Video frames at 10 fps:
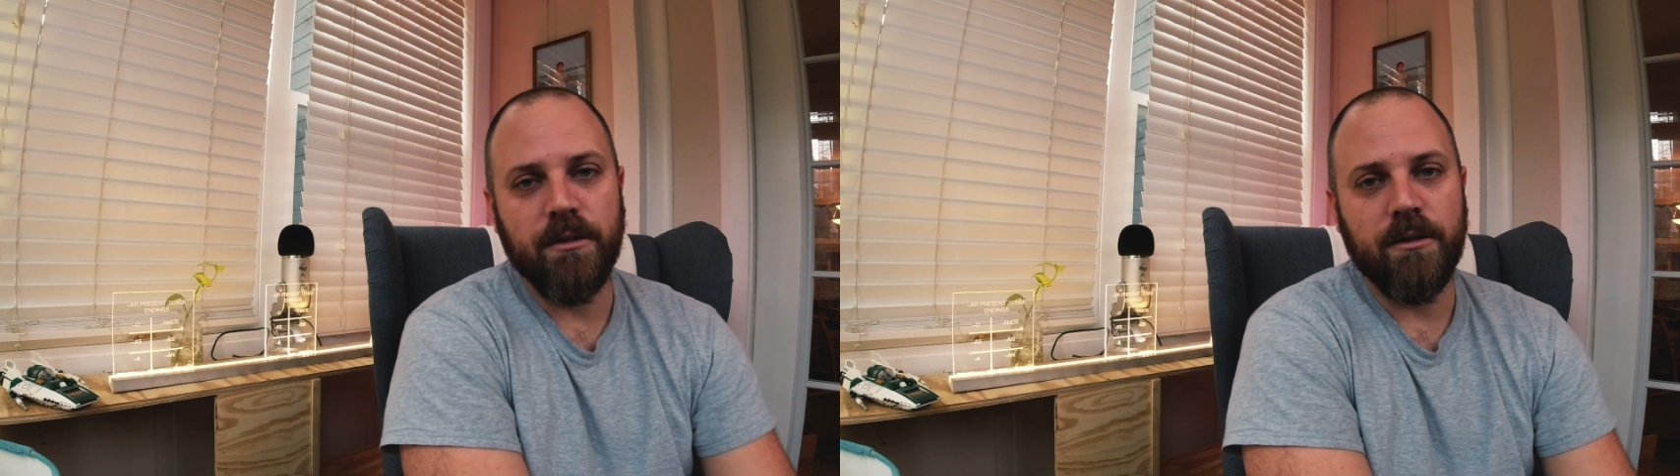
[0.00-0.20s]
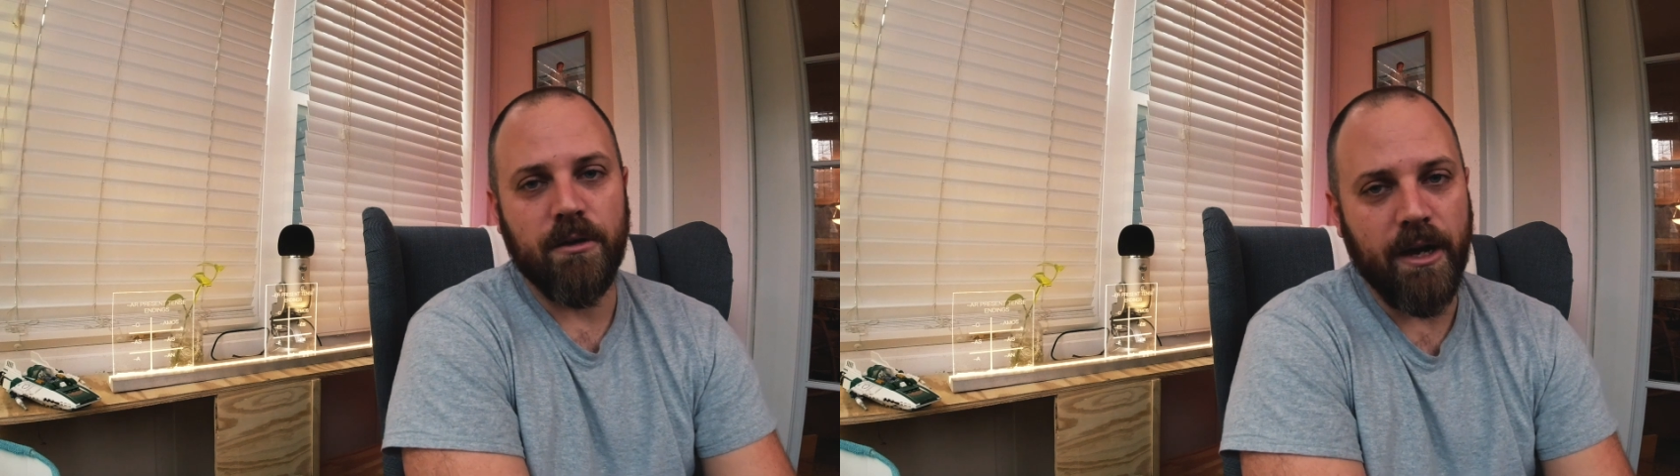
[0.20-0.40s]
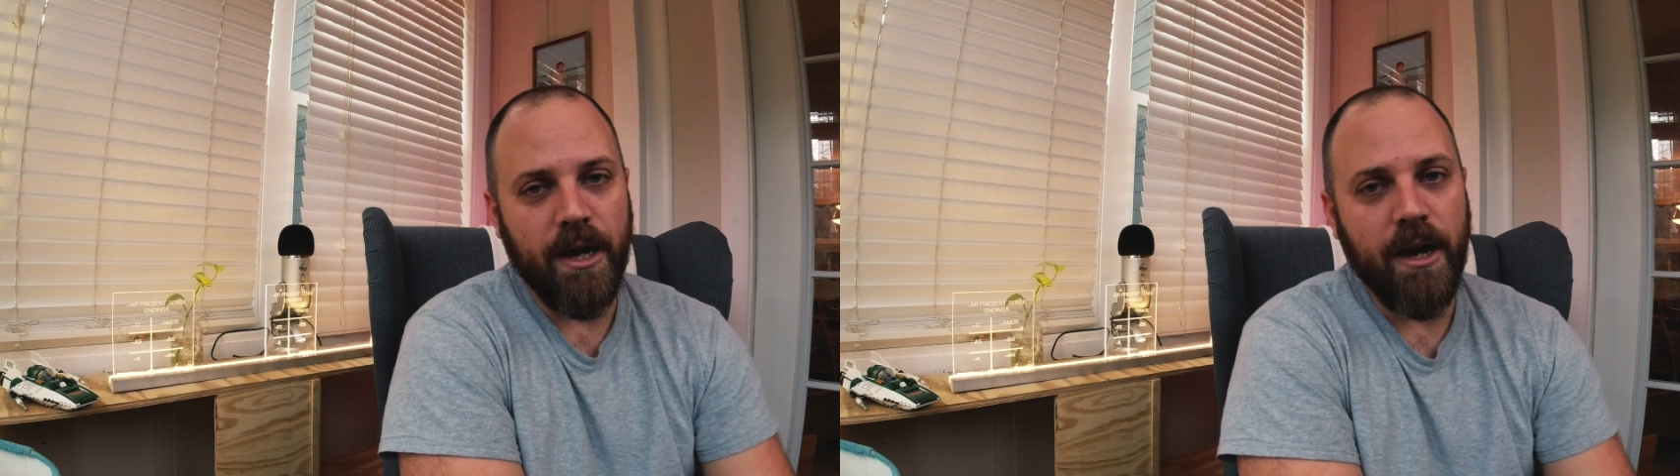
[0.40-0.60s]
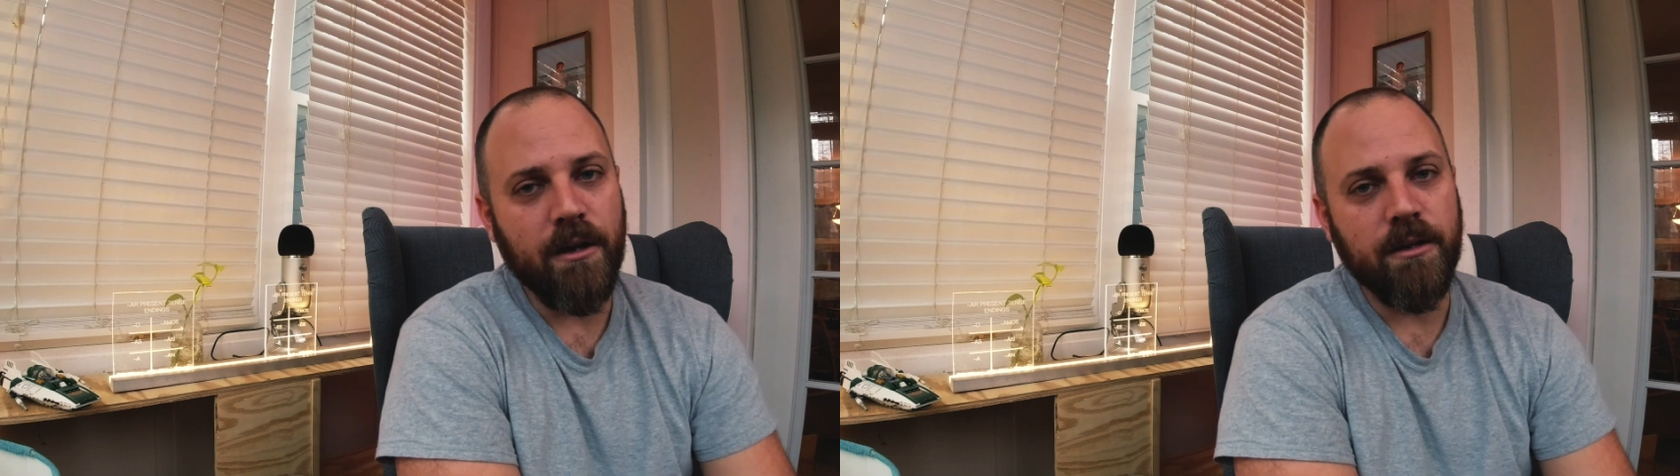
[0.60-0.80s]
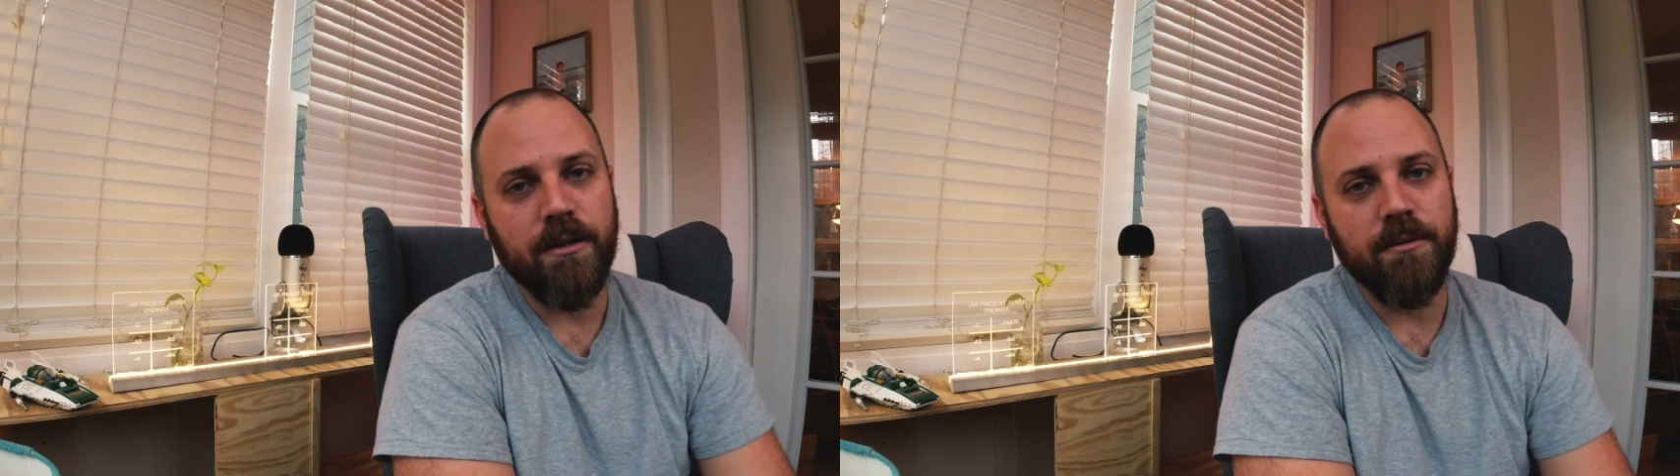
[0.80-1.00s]

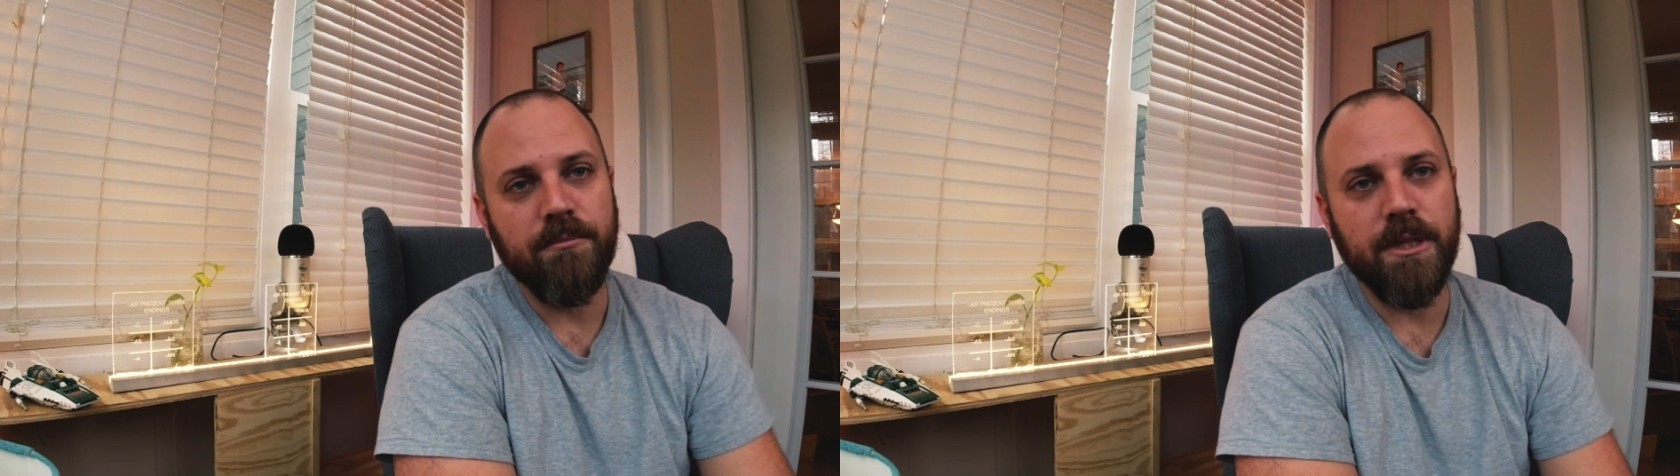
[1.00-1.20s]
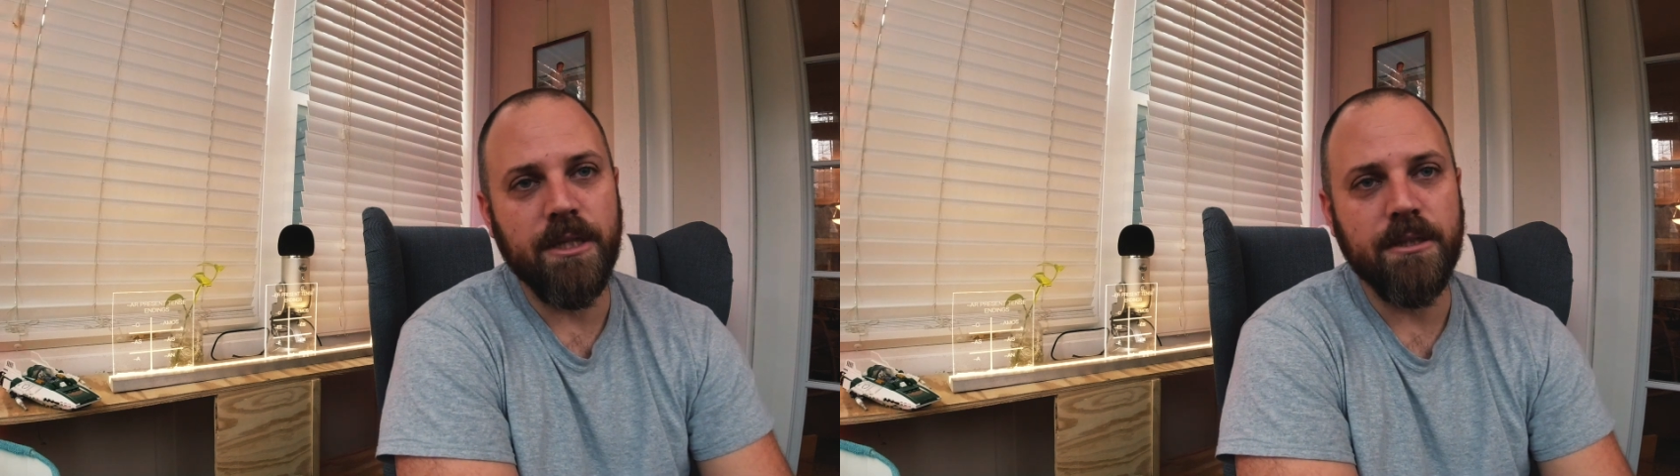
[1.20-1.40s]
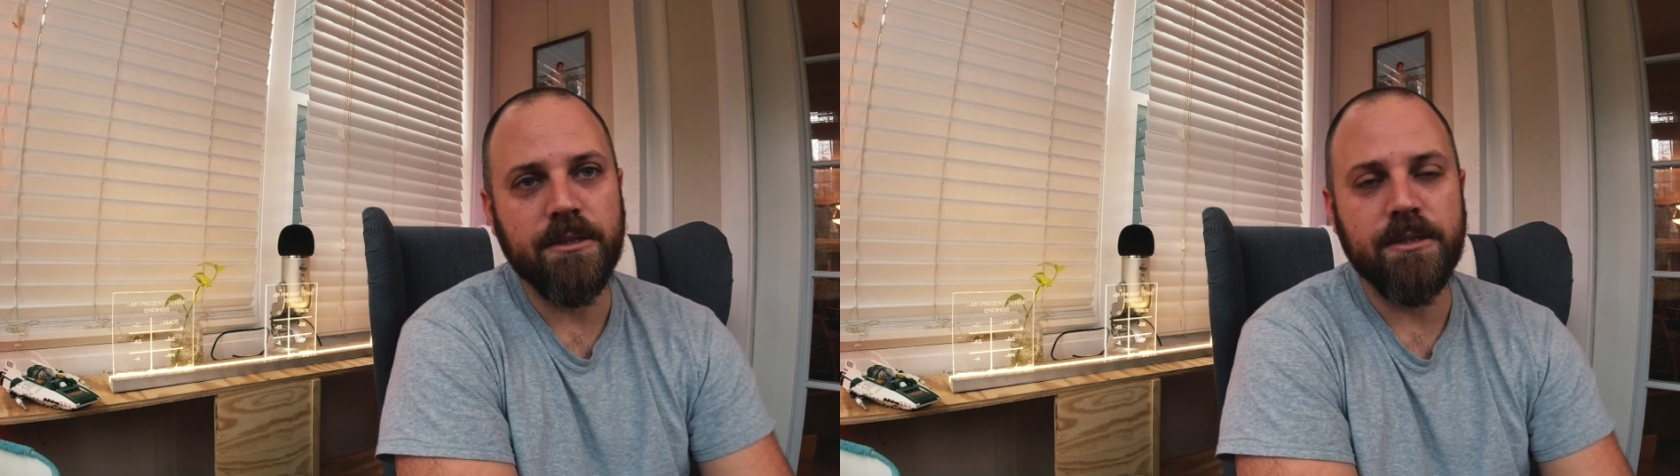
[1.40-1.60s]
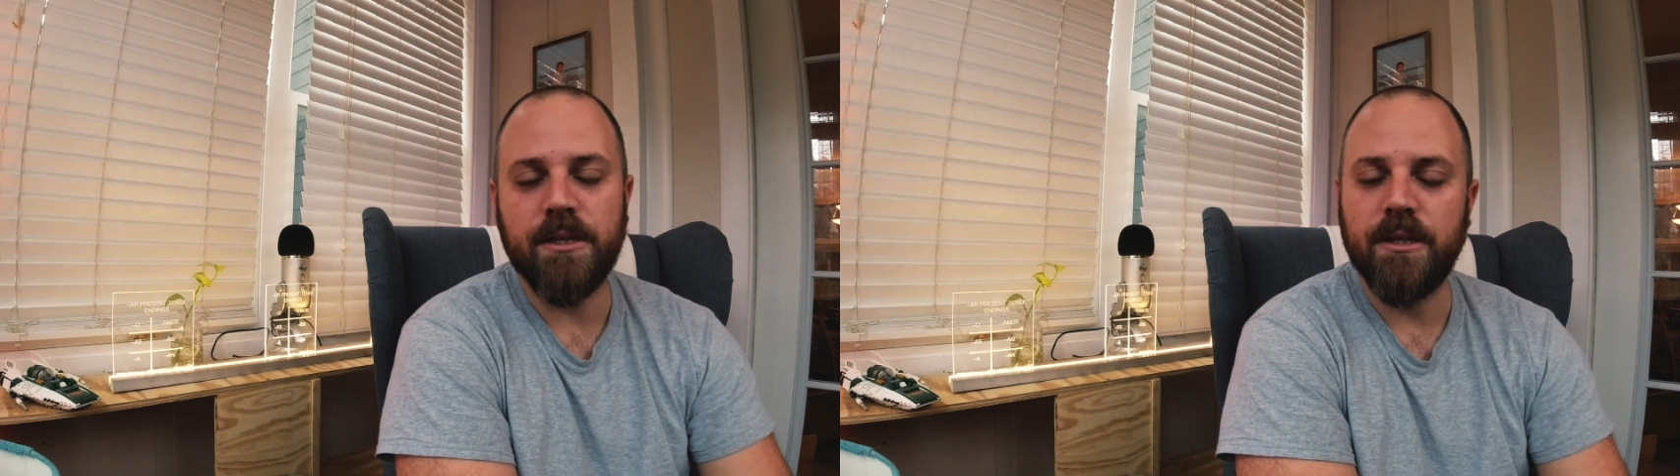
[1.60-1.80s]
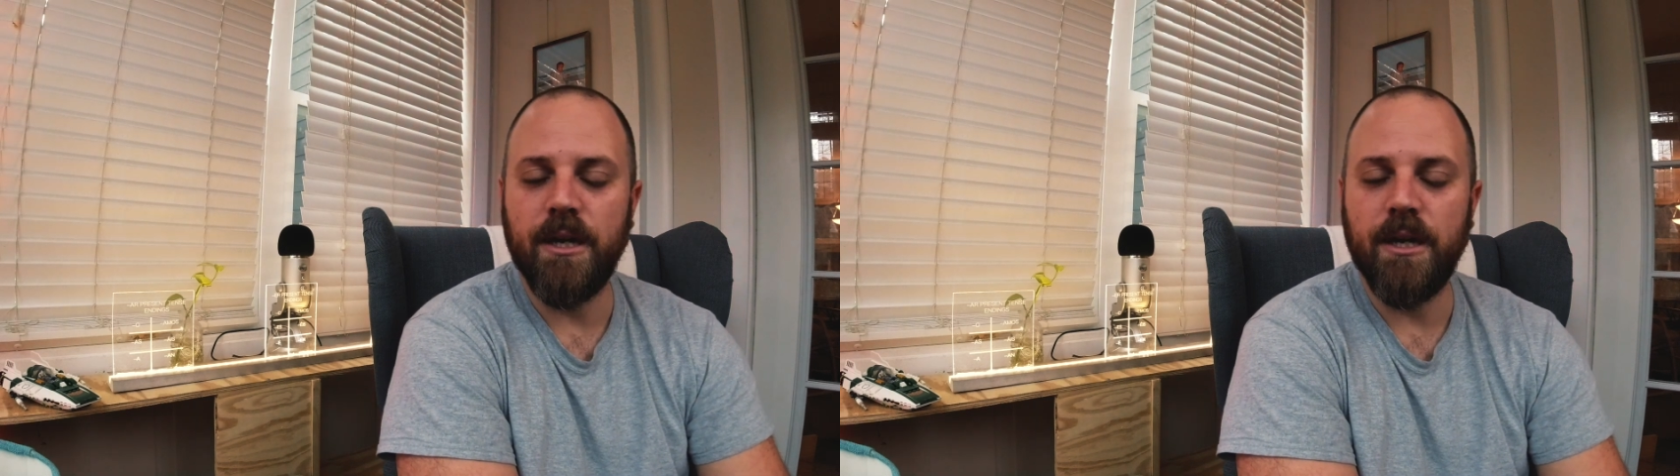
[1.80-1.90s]
creer means